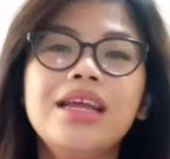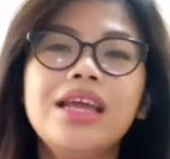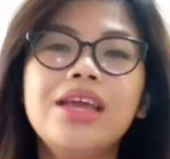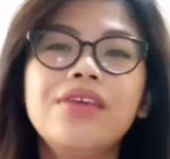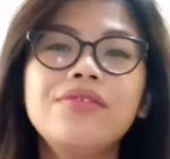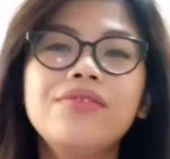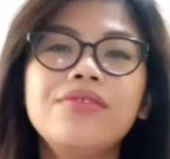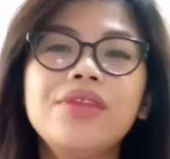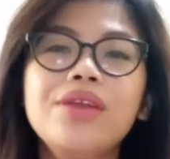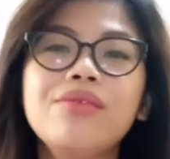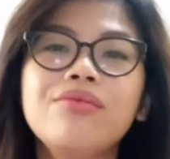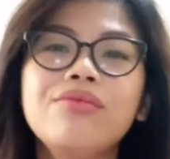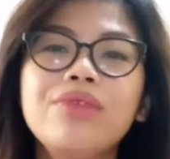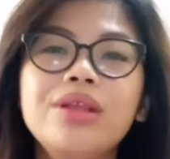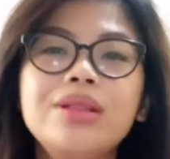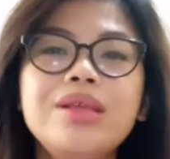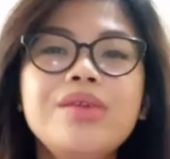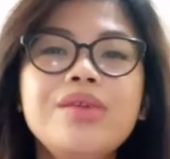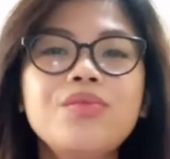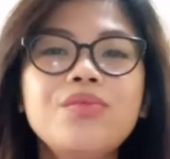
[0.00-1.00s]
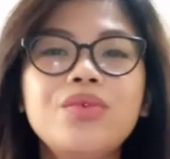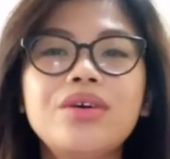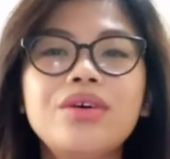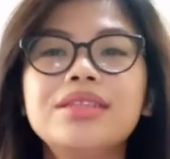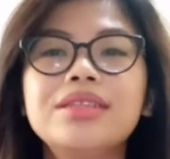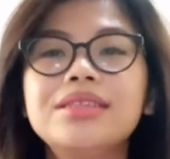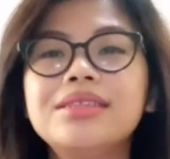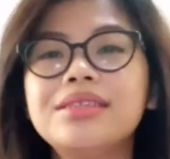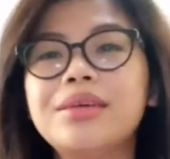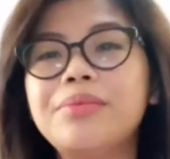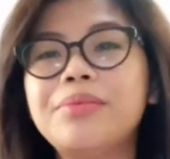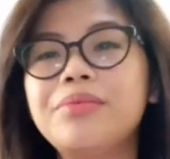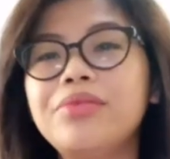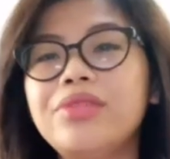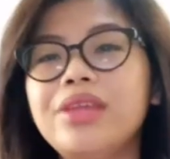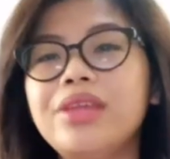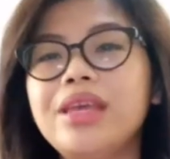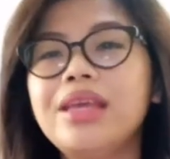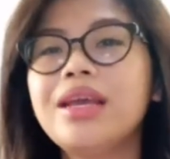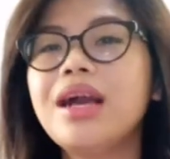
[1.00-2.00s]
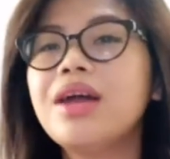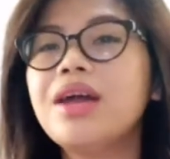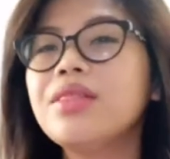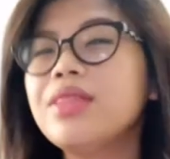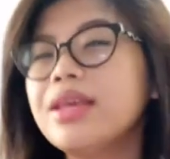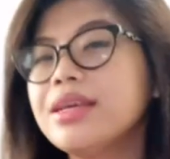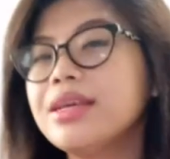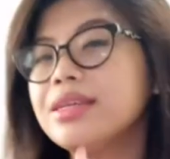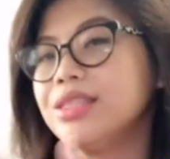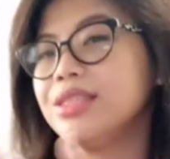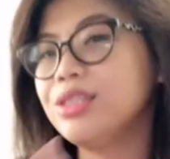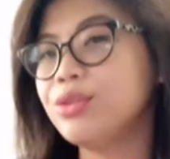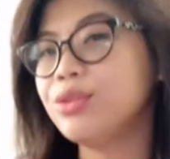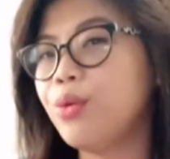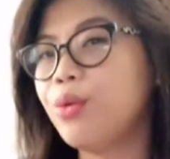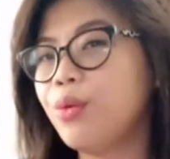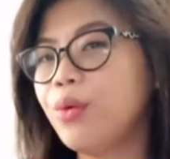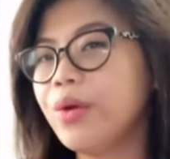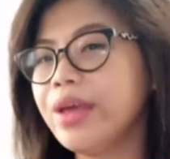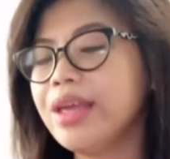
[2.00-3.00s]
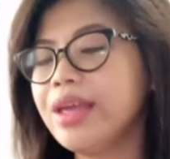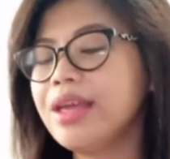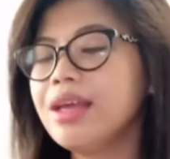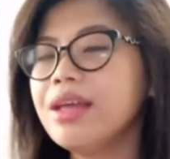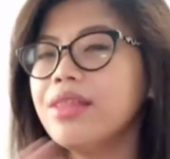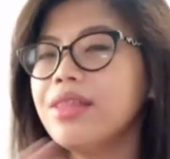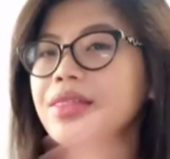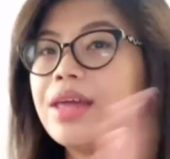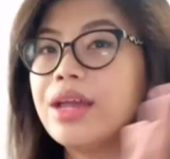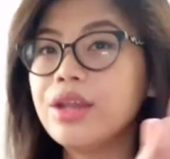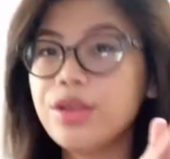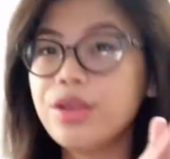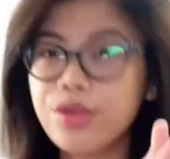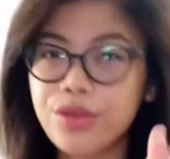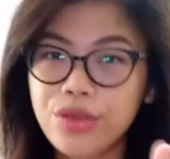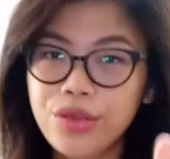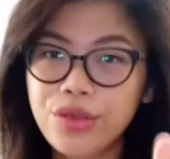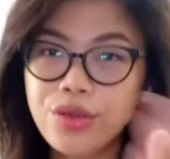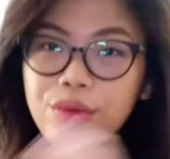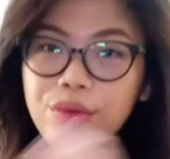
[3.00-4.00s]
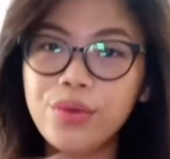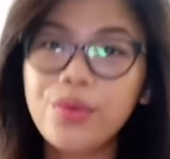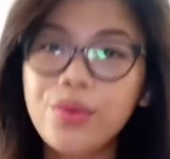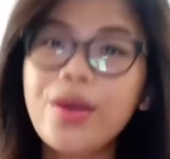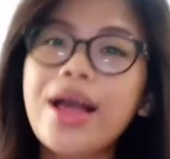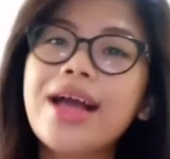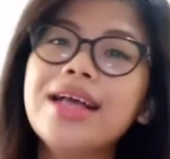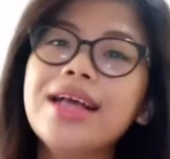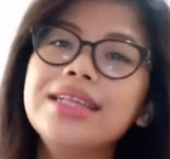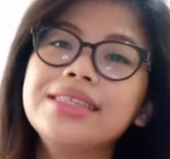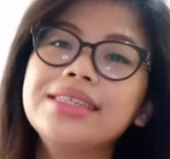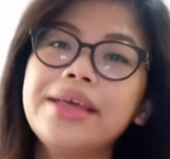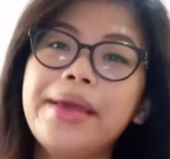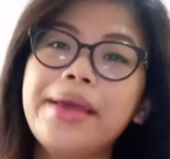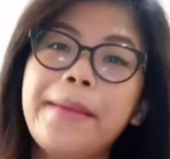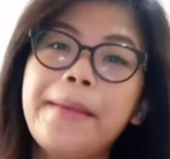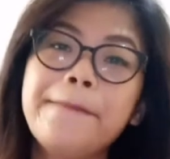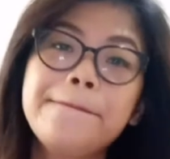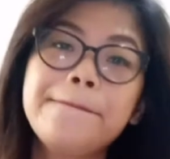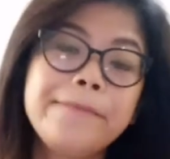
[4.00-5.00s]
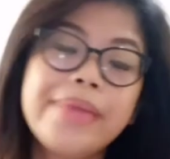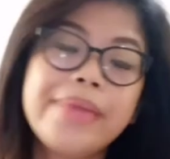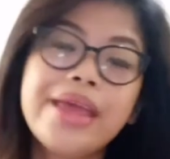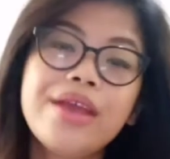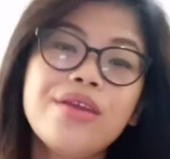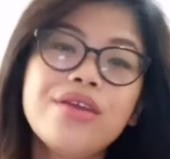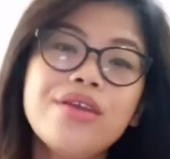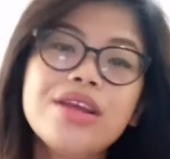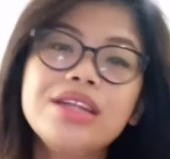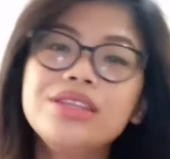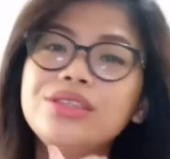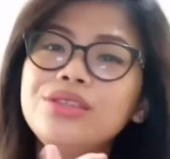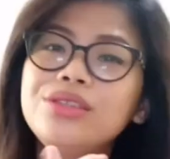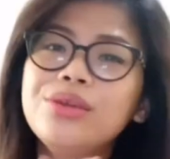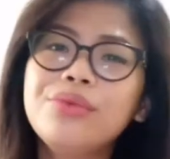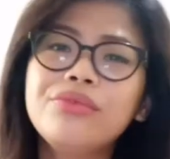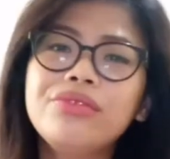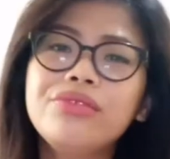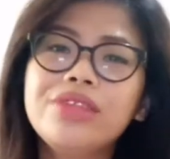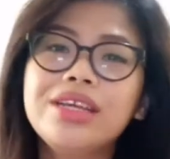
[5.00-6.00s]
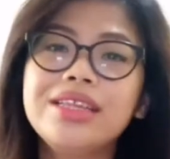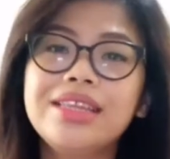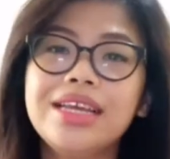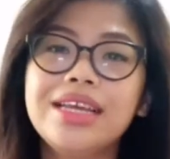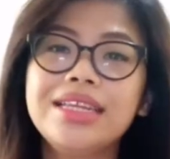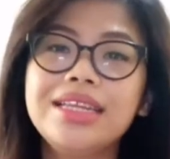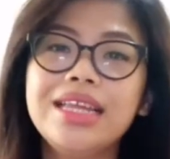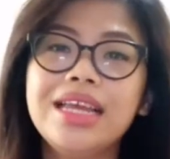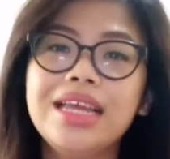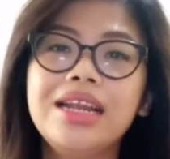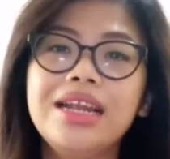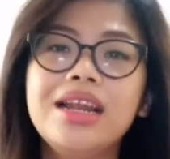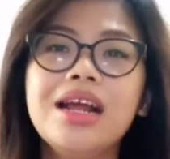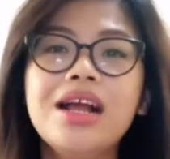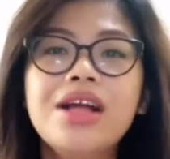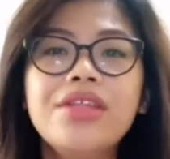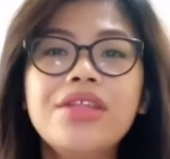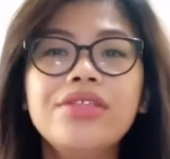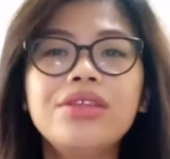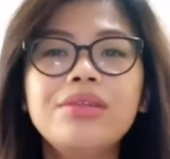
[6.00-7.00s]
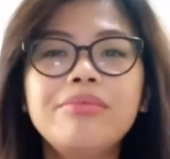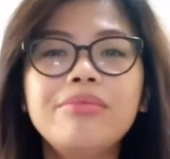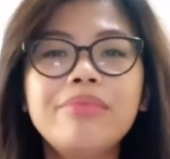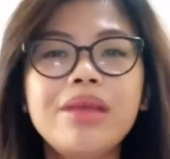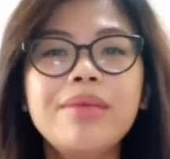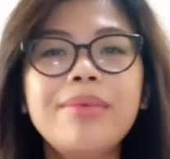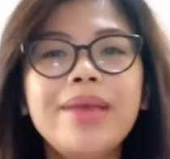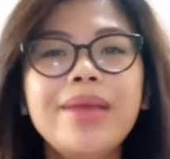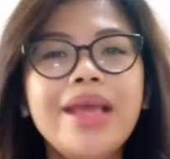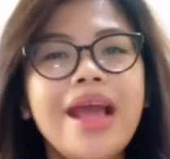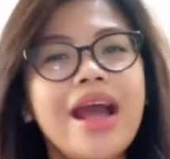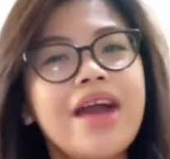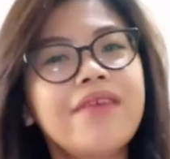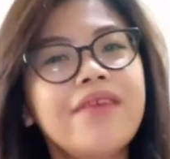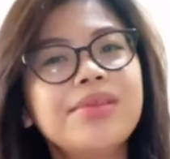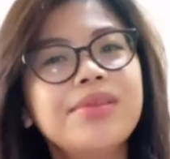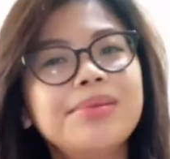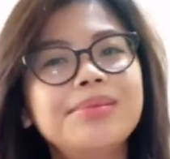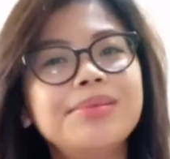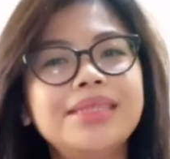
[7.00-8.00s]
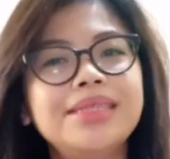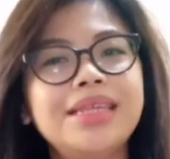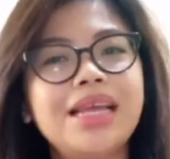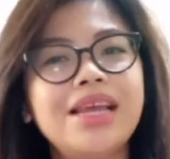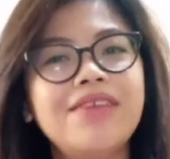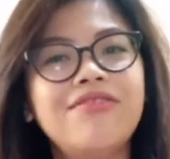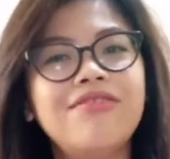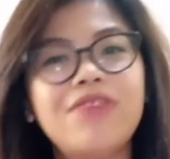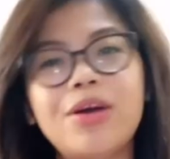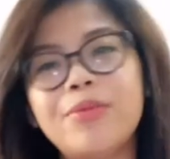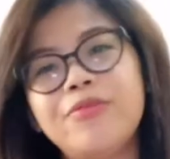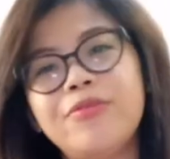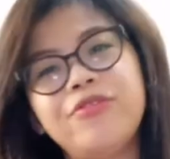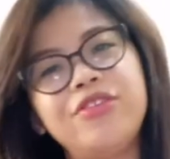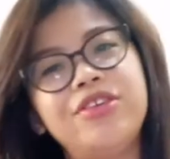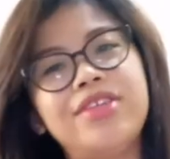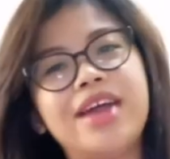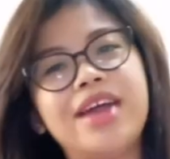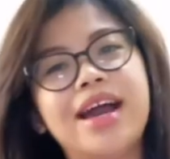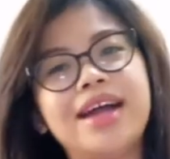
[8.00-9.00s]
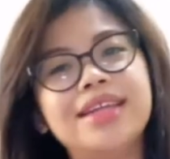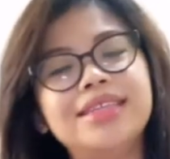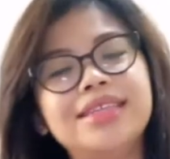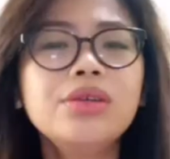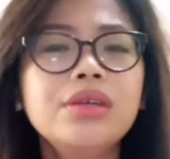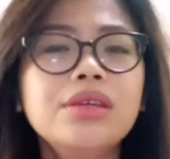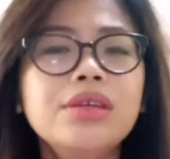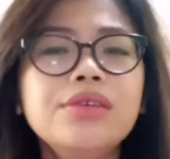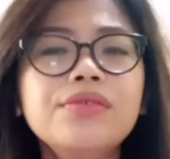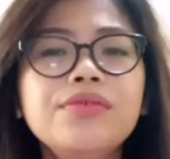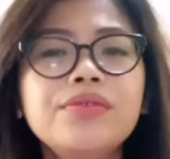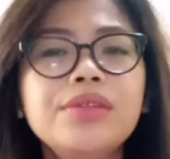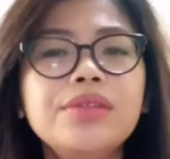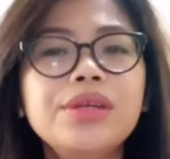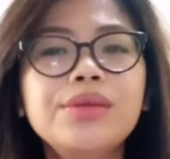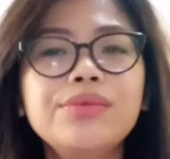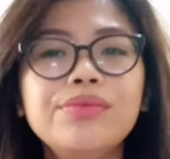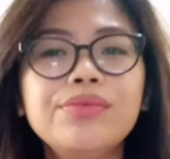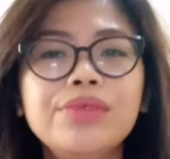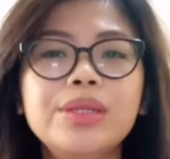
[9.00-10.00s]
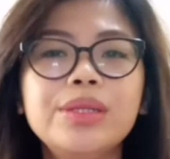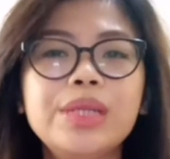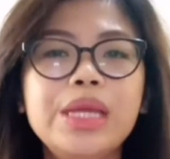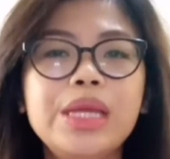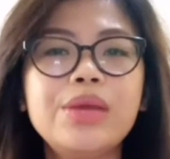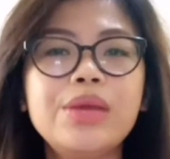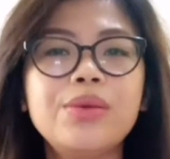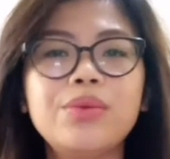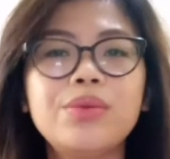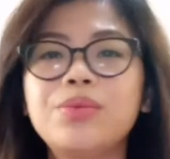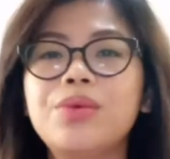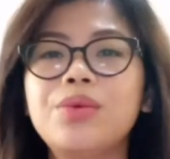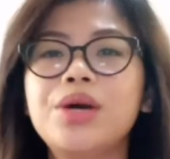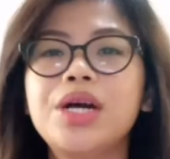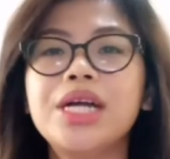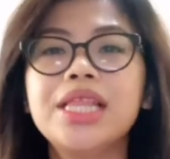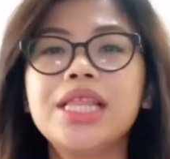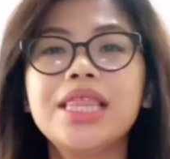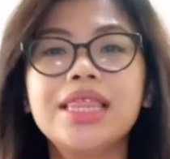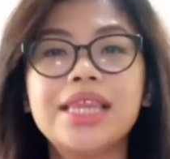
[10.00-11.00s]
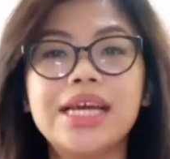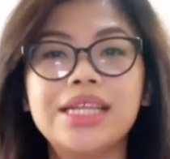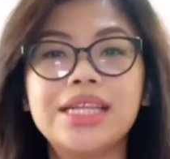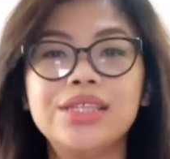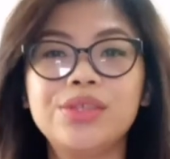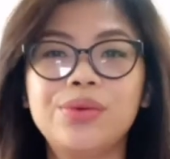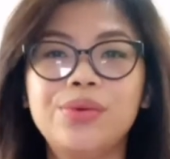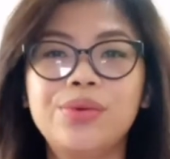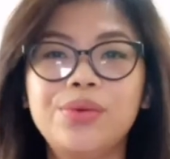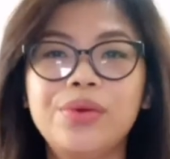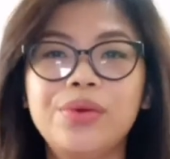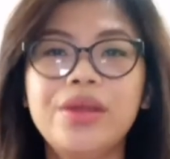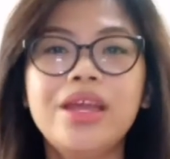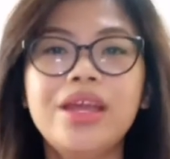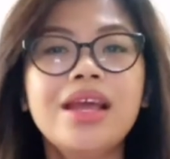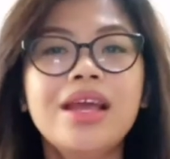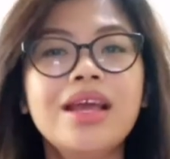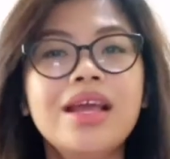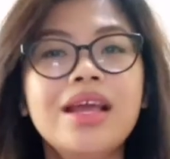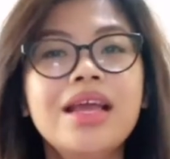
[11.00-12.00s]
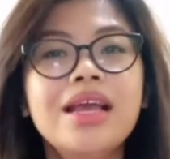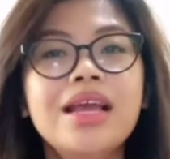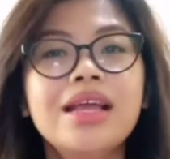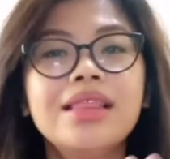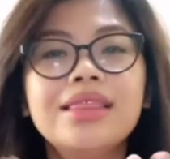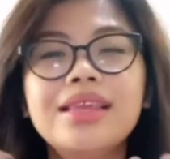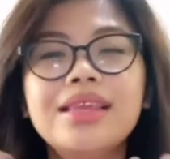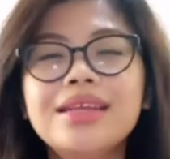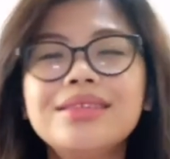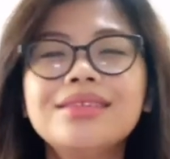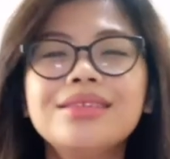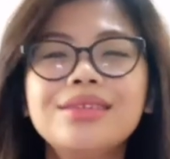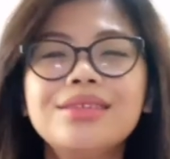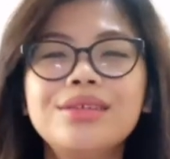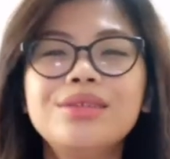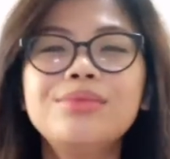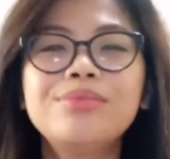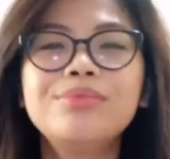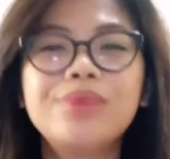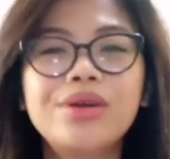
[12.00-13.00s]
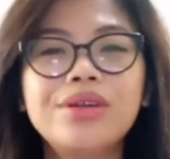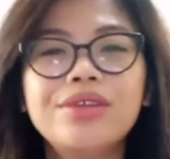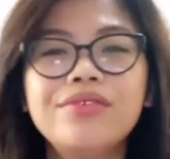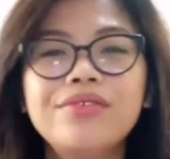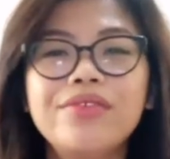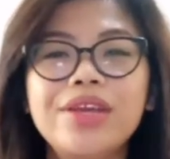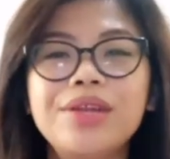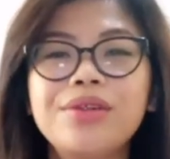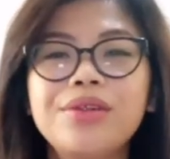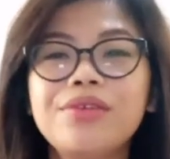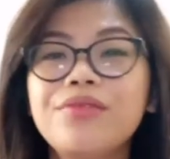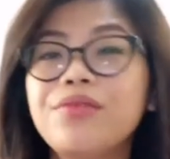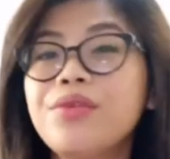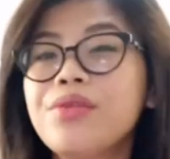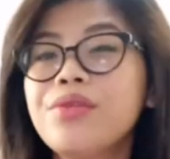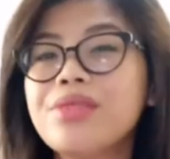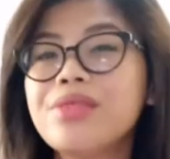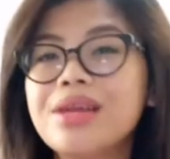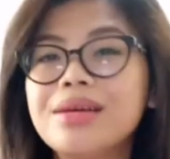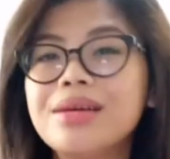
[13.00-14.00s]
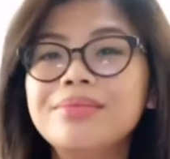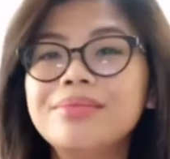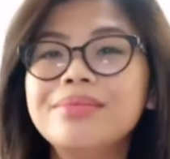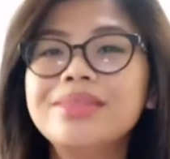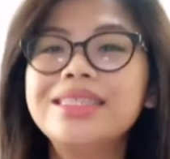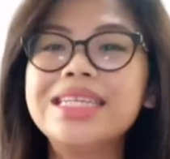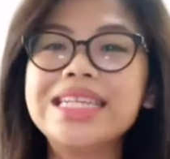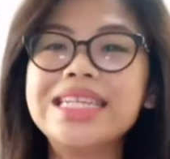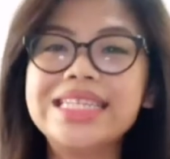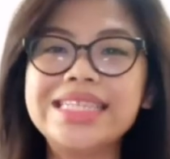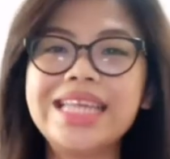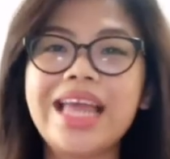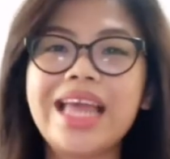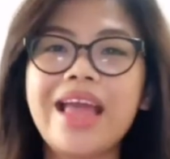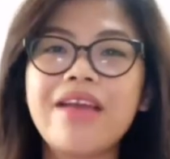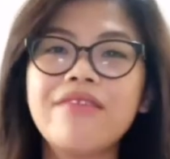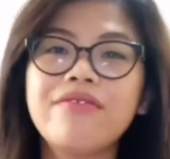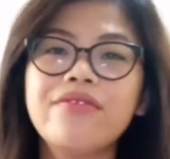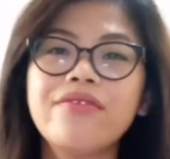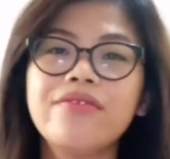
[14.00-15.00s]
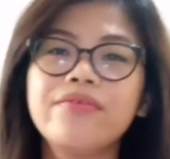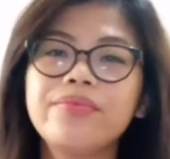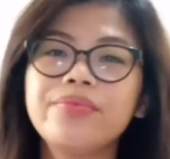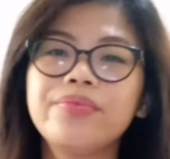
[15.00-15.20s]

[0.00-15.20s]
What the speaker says: If they really want something like a toy that you as a parent don't think they need, then maybe have them save up for that. If they really want that toy, that's a good motivator for them to save.